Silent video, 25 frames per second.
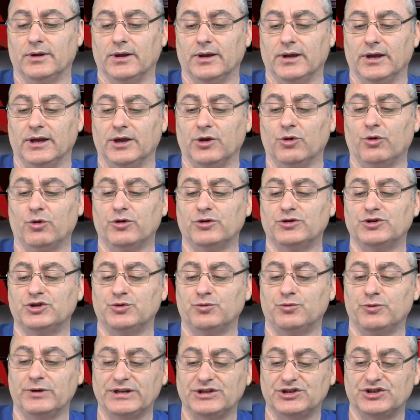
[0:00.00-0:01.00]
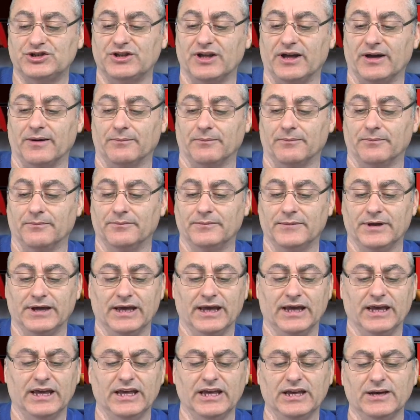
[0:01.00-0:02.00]
In order to reach them,
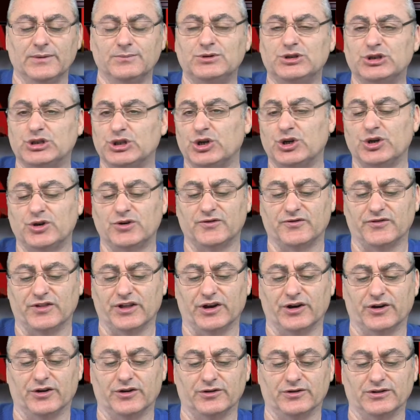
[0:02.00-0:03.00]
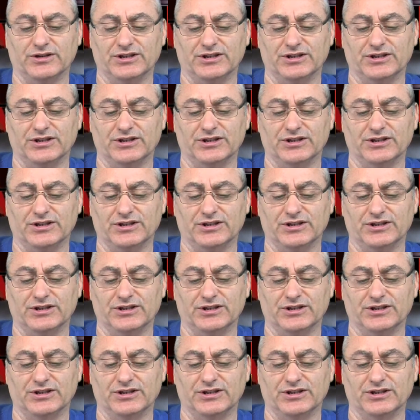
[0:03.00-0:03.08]
he observed their